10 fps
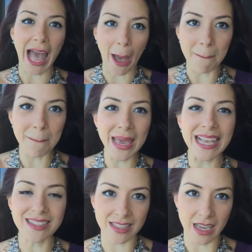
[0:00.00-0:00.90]

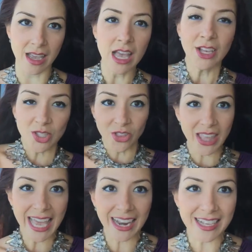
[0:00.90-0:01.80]
amazing. So
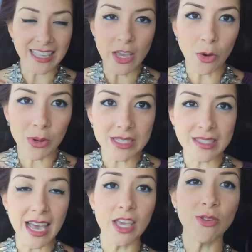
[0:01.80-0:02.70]
then, as I always
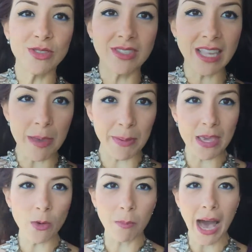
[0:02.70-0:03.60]
say, you step
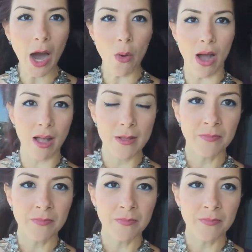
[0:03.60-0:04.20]
in your power.